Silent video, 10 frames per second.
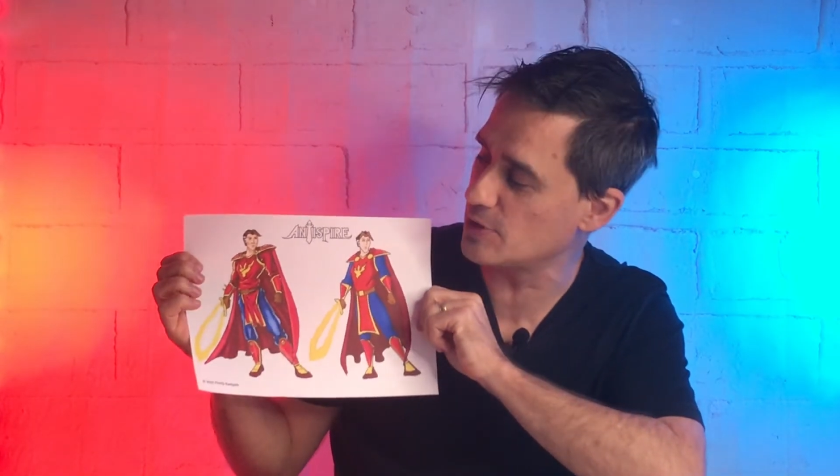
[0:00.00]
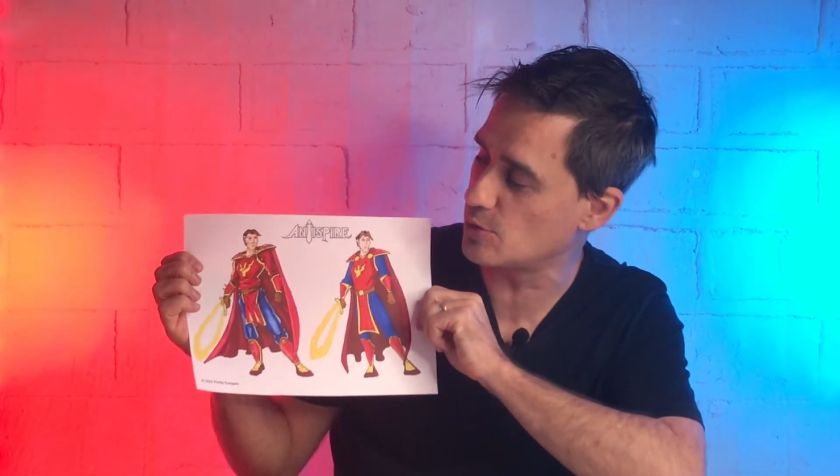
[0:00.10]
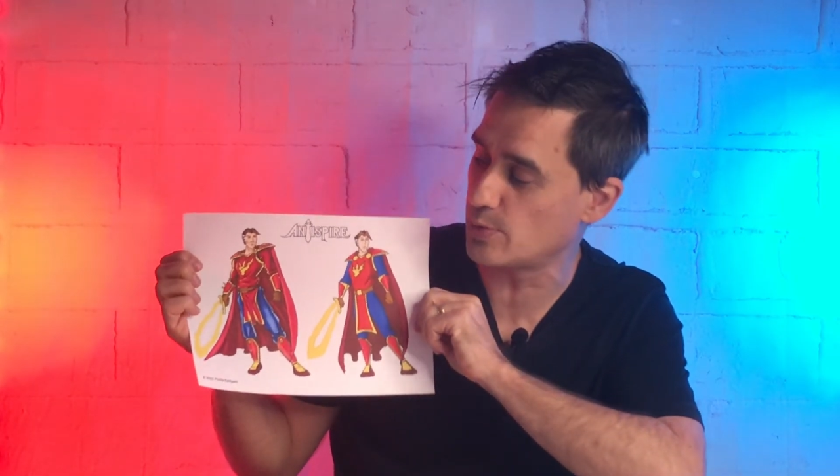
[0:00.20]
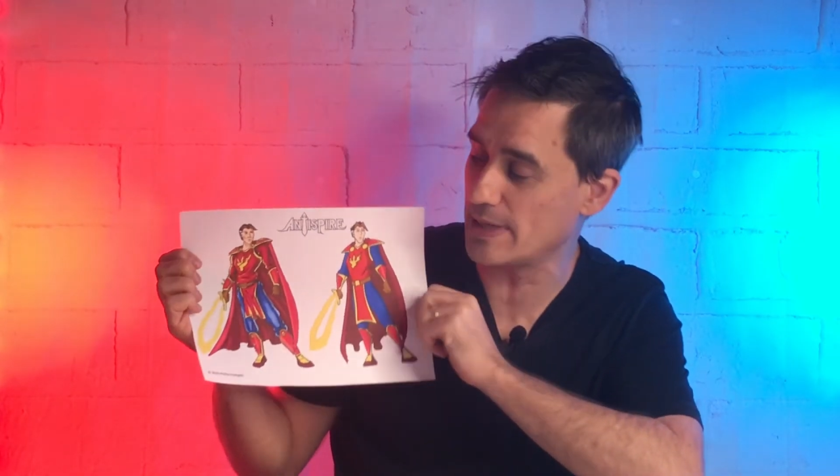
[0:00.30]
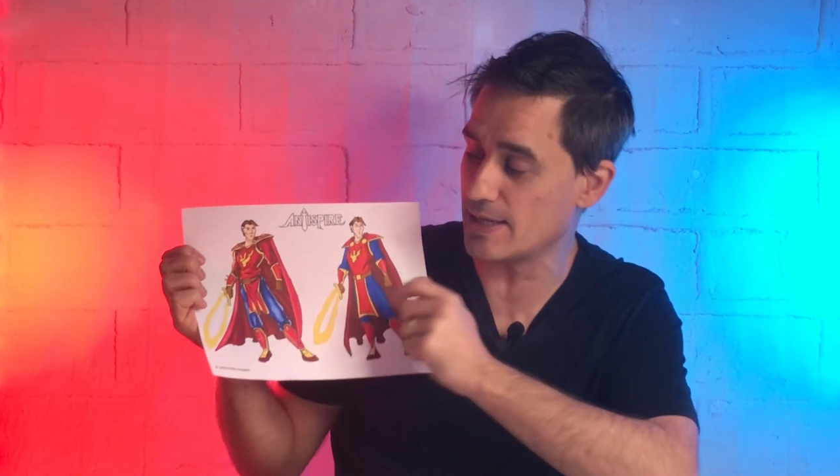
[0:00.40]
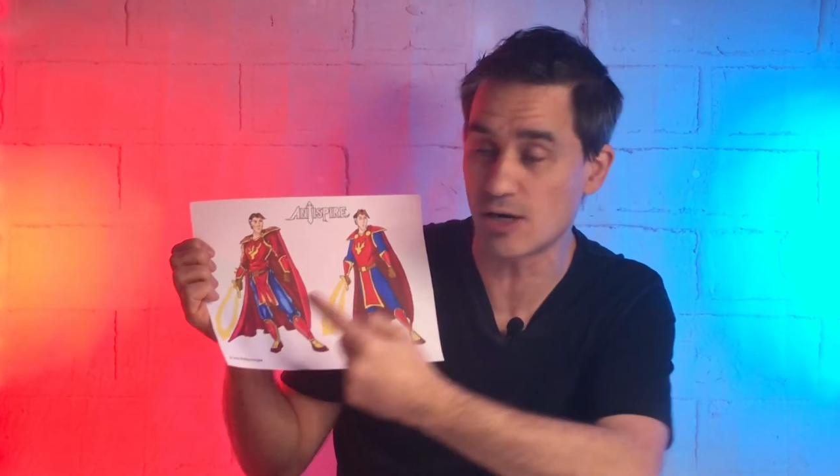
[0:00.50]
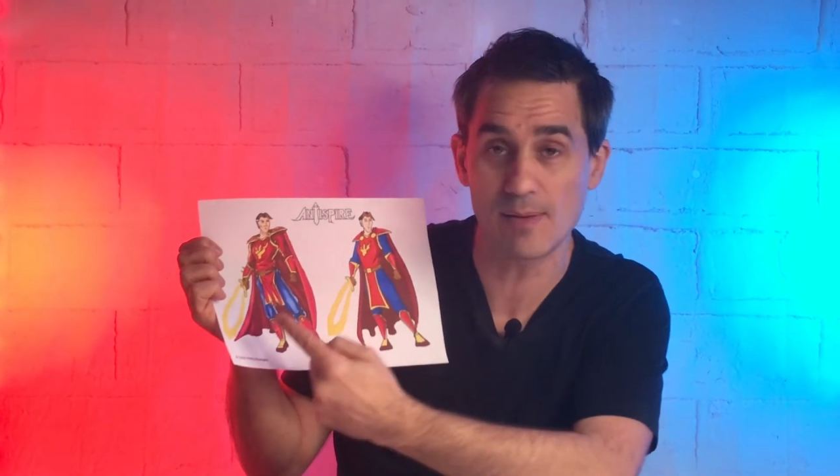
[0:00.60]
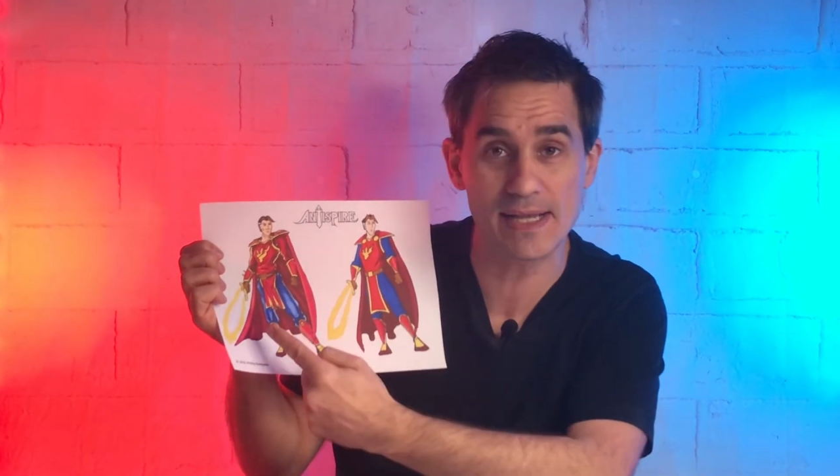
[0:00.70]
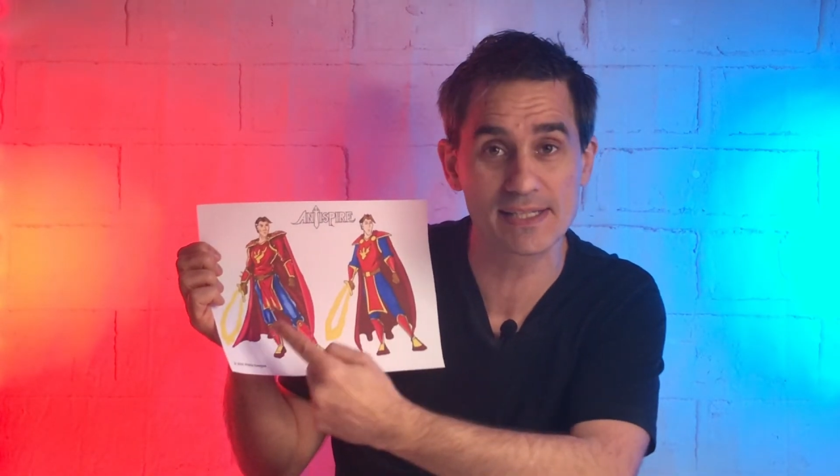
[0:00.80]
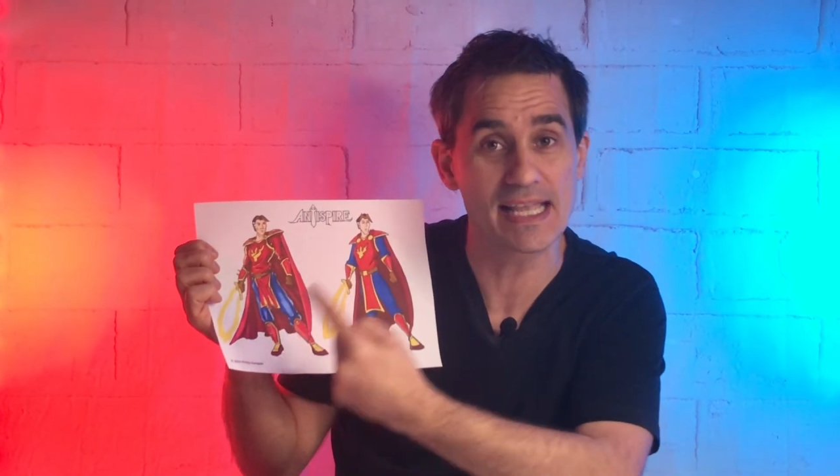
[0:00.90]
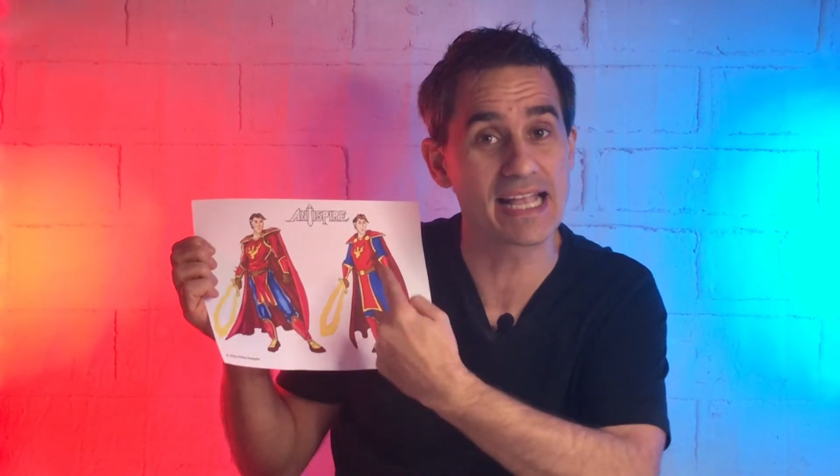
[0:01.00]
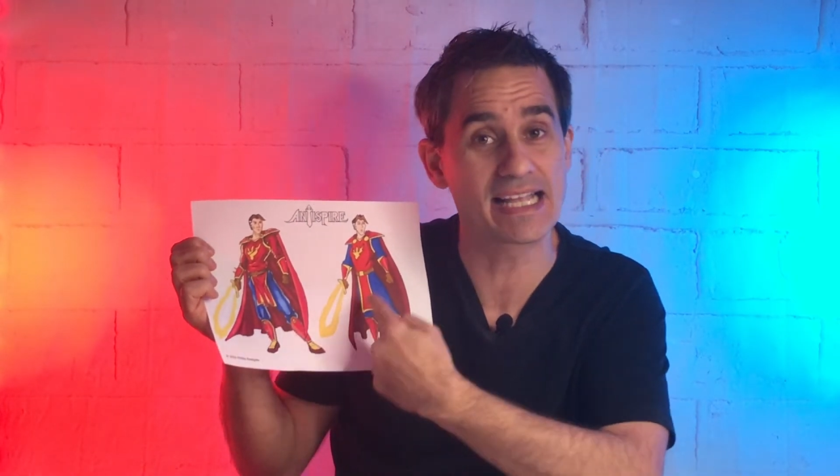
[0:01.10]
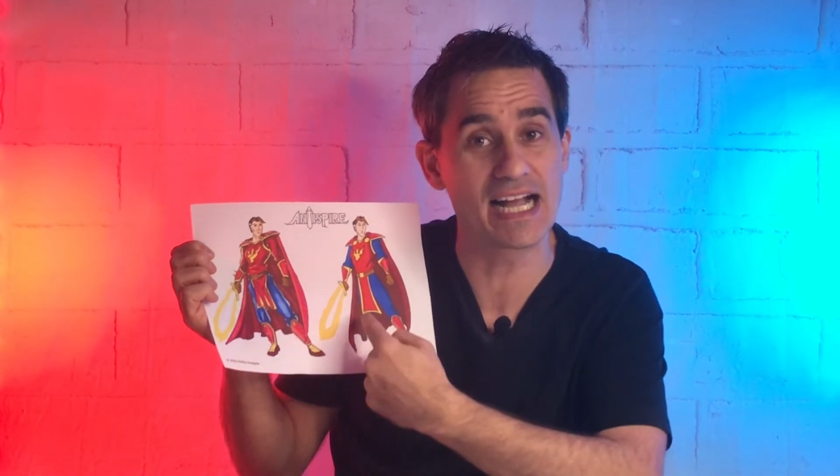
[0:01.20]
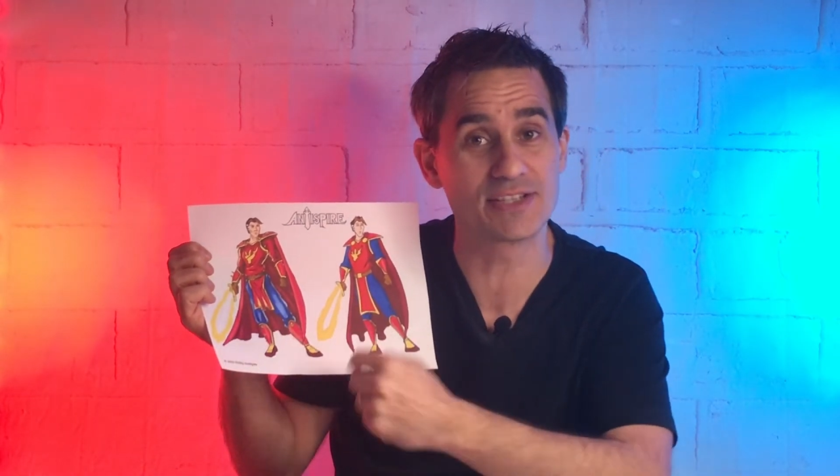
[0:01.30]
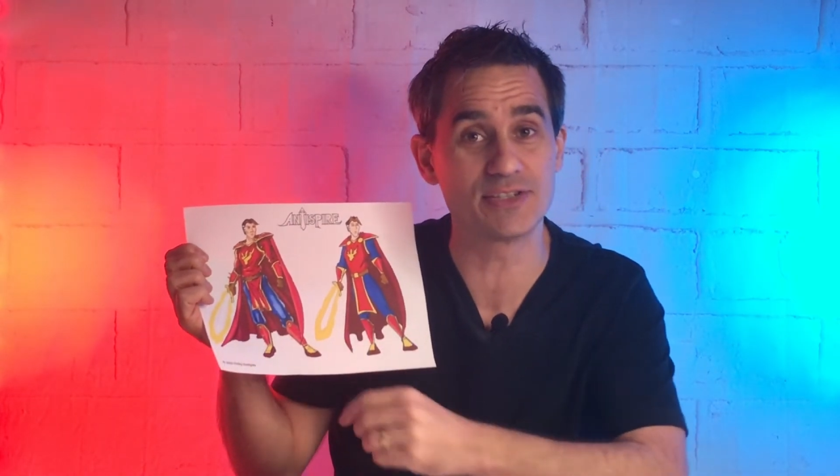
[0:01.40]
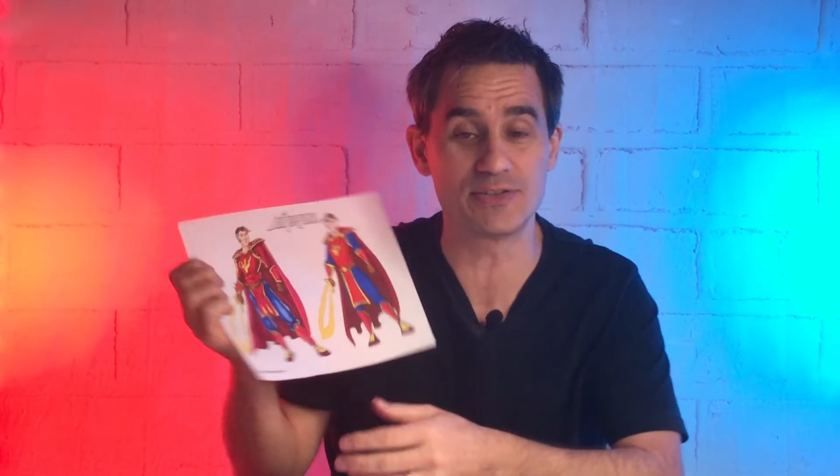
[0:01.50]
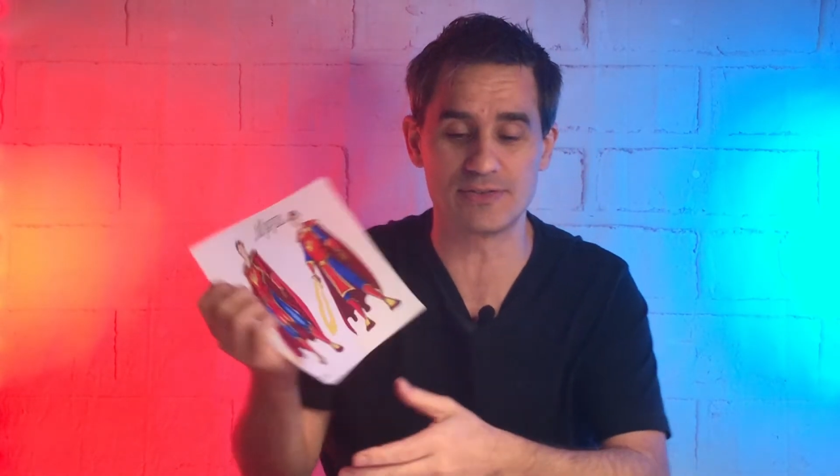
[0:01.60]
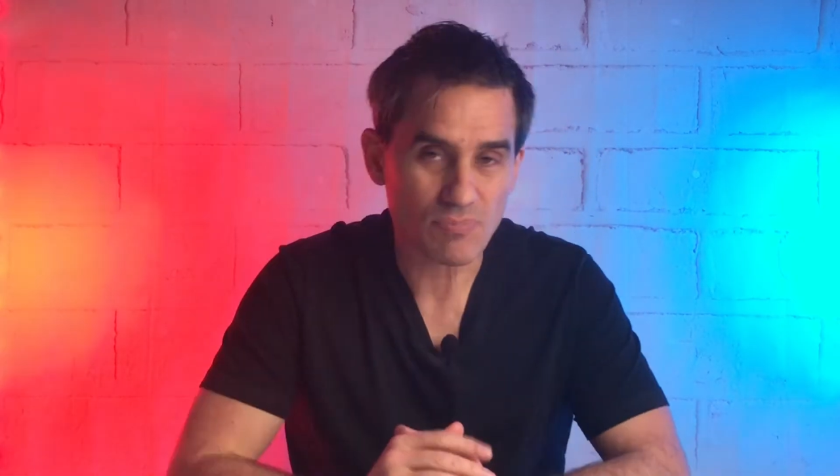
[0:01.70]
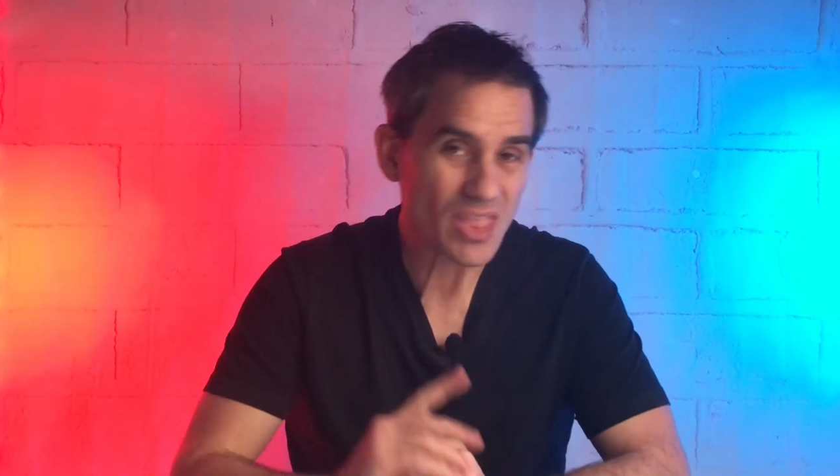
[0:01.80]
between comics and cartoons.